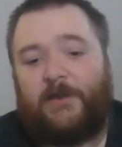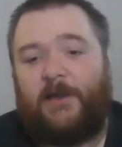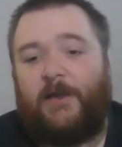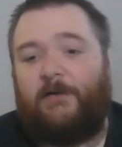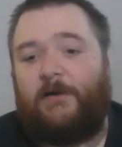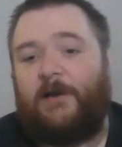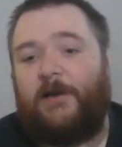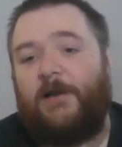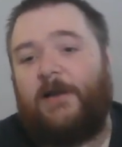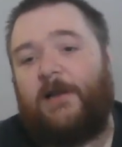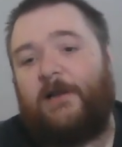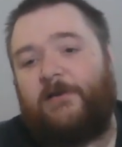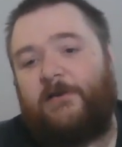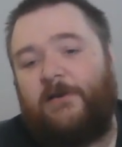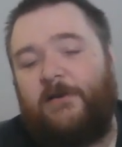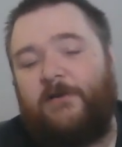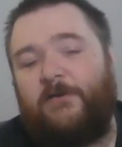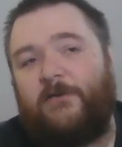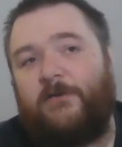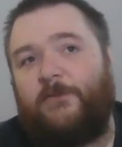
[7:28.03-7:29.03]
Art, right? Last
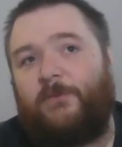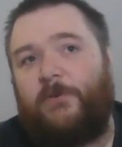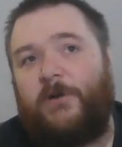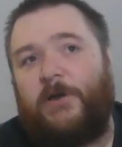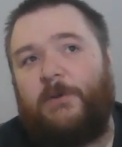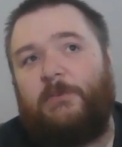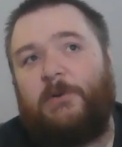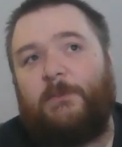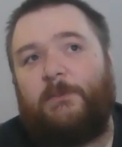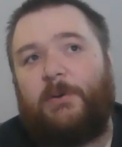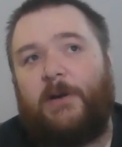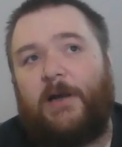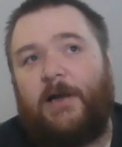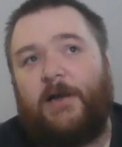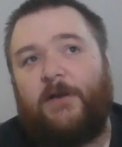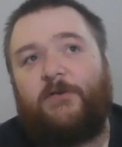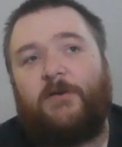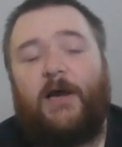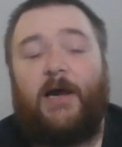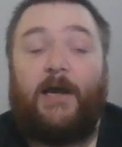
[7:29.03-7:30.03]
season's premium
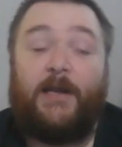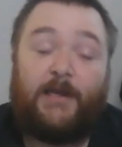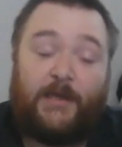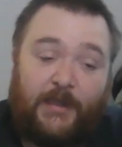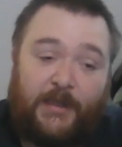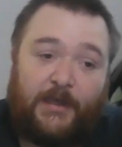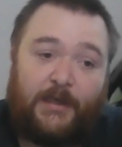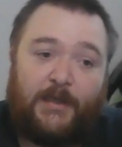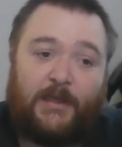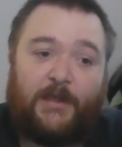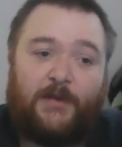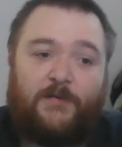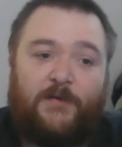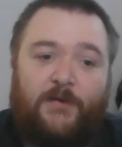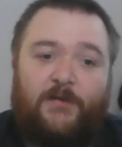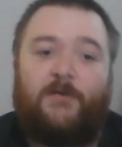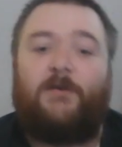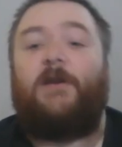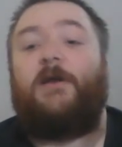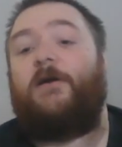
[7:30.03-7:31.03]
pass. I didn't get it last
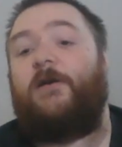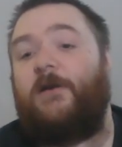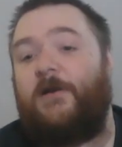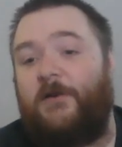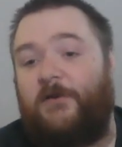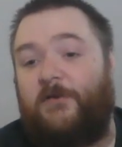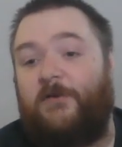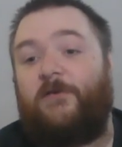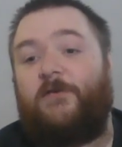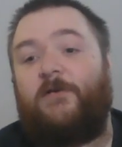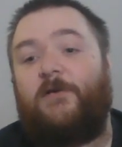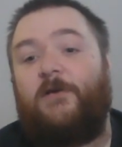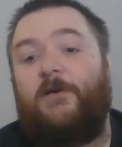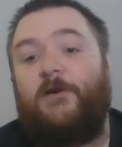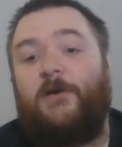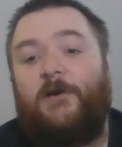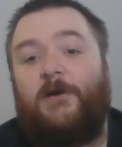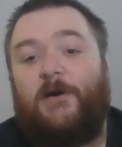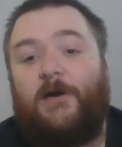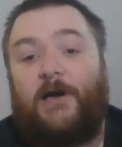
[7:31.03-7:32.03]
season, I got it this season.
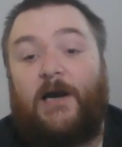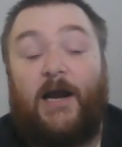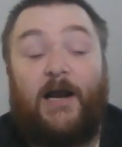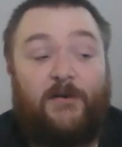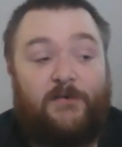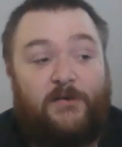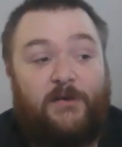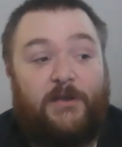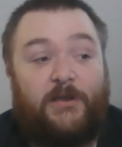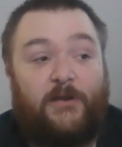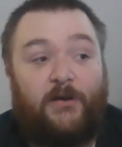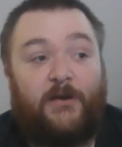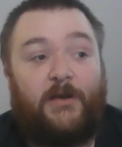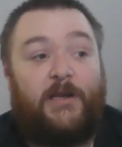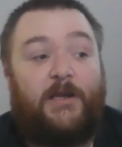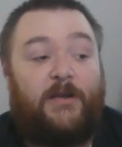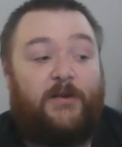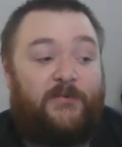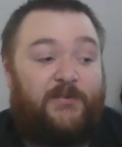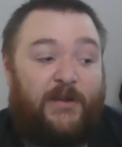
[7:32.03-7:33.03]
I actually got it
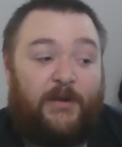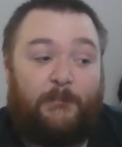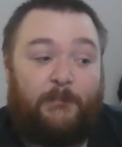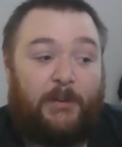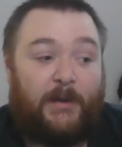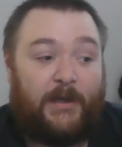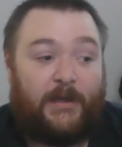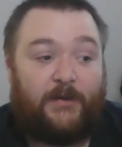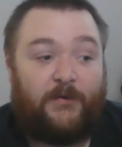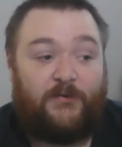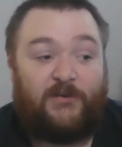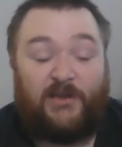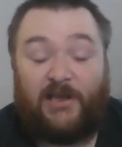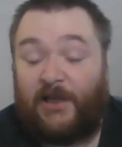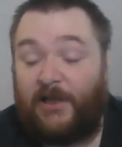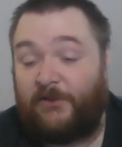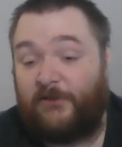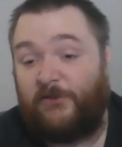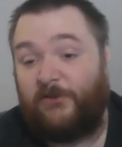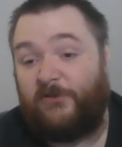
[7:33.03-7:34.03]
in the same pack as
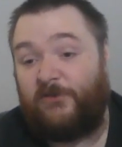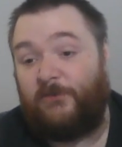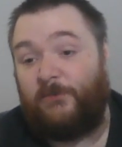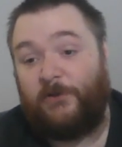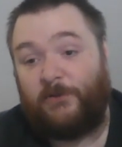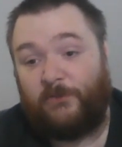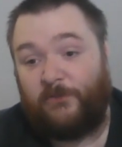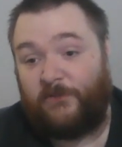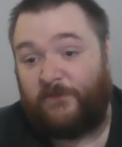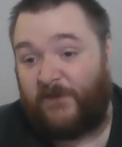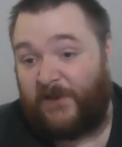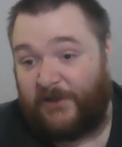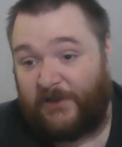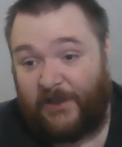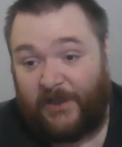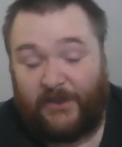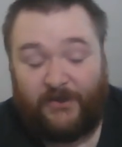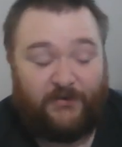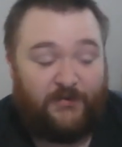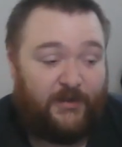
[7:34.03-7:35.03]
Stardust, which was
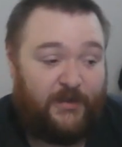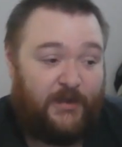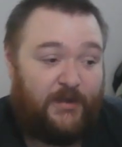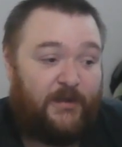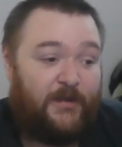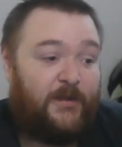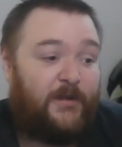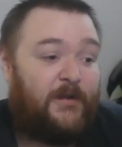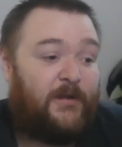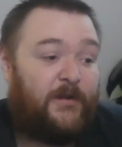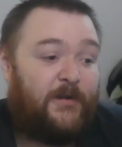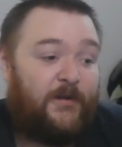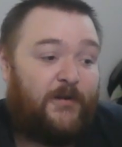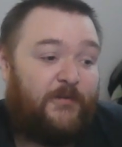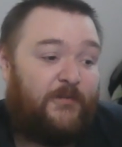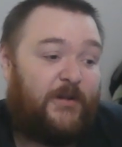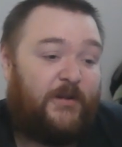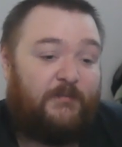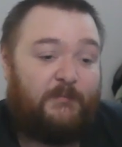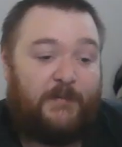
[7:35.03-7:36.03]
fantastic.
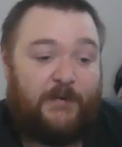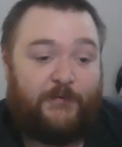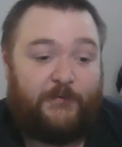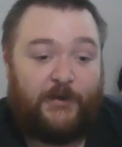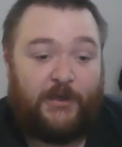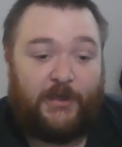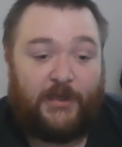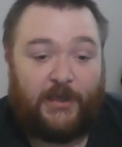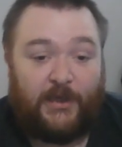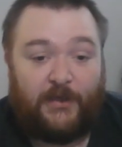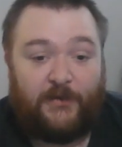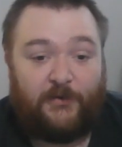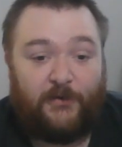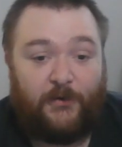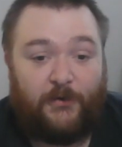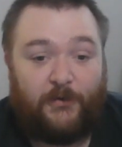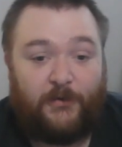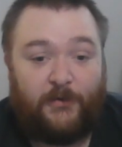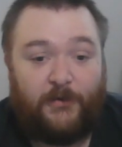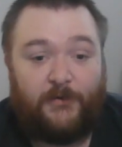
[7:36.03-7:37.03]
Saved me 3k
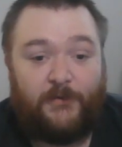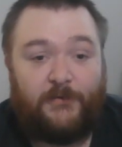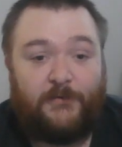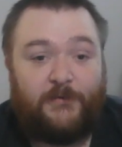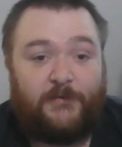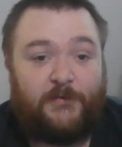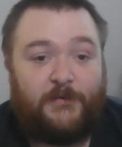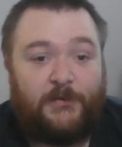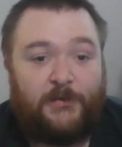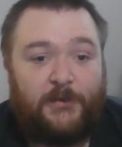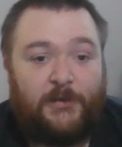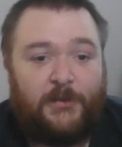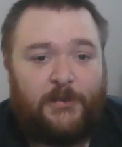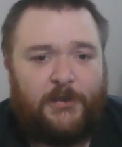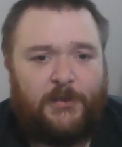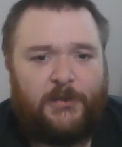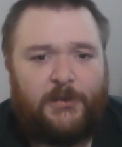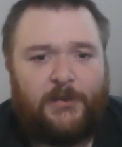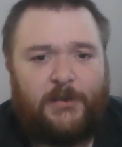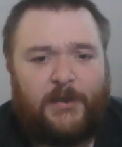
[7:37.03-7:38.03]
tokens.
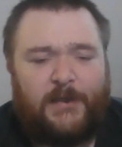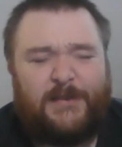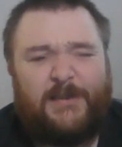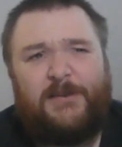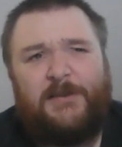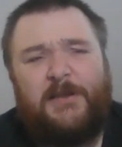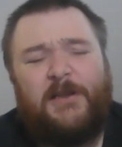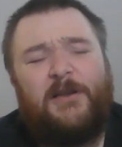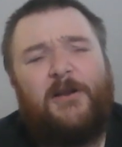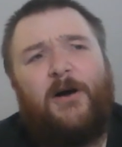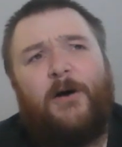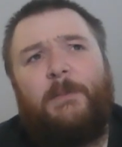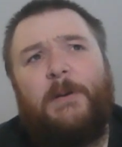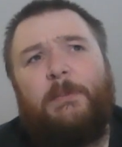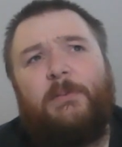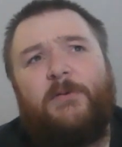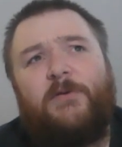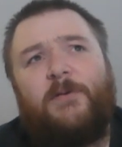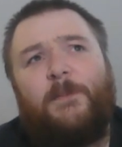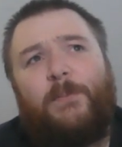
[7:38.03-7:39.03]
I did see a lot of
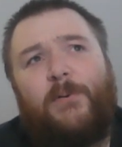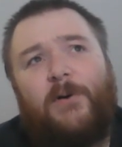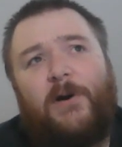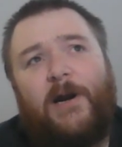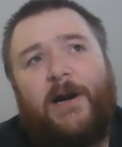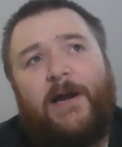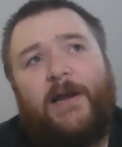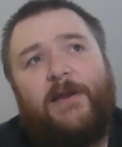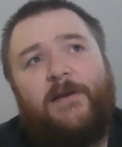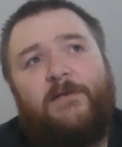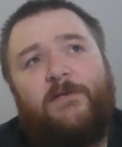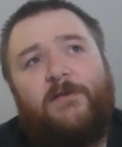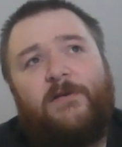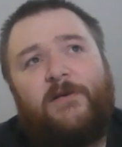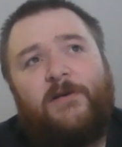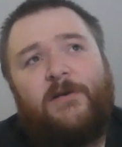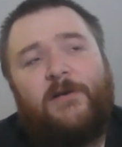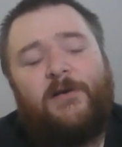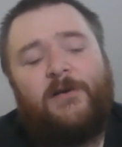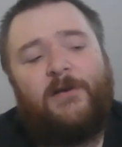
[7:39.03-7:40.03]
people
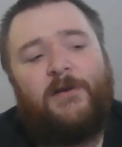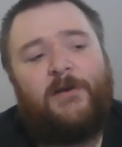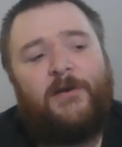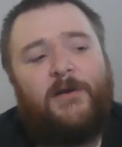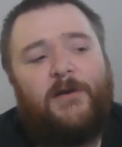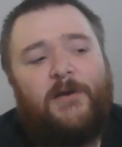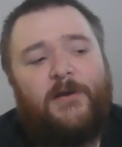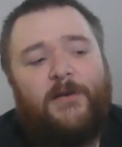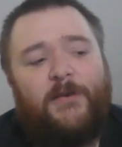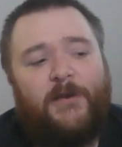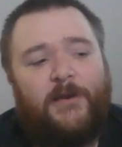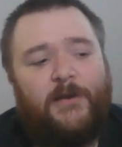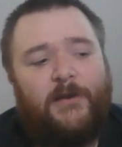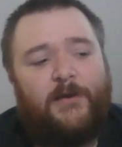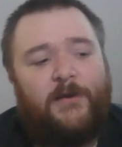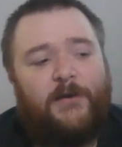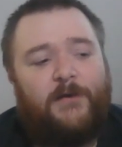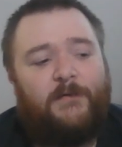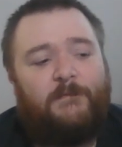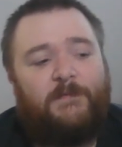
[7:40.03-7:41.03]
surprised that
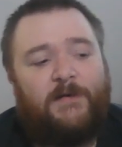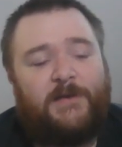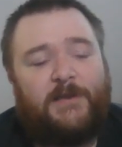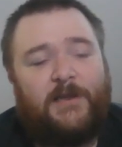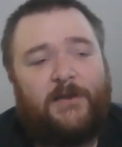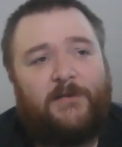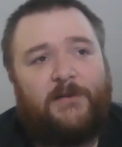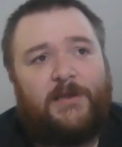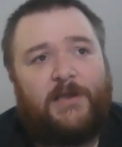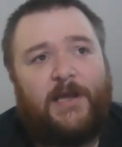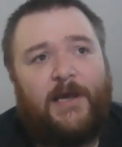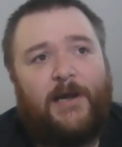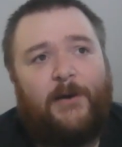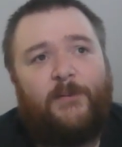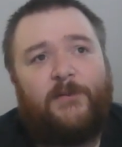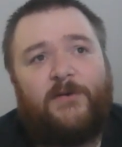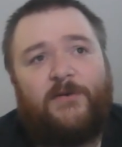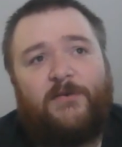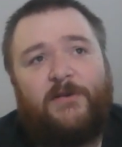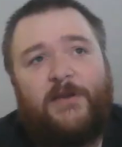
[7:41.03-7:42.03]
Fantastic Art
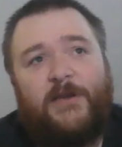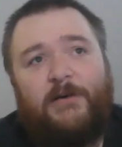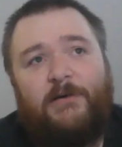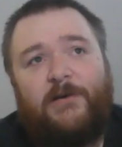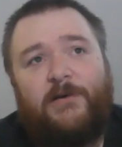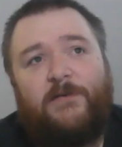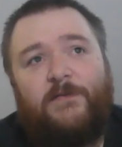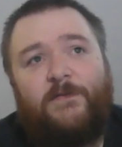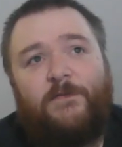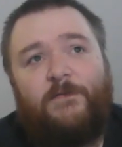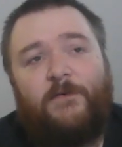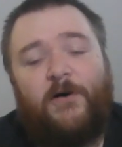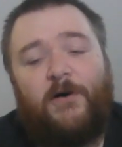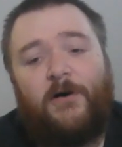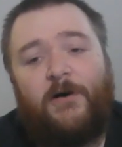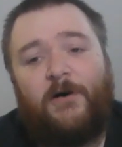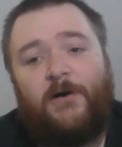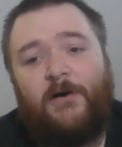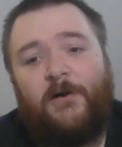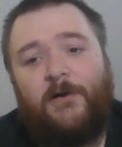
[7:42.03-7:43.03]
was a Series
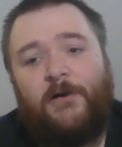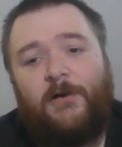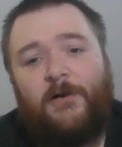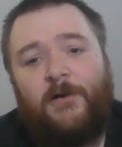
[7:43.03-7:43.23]
4.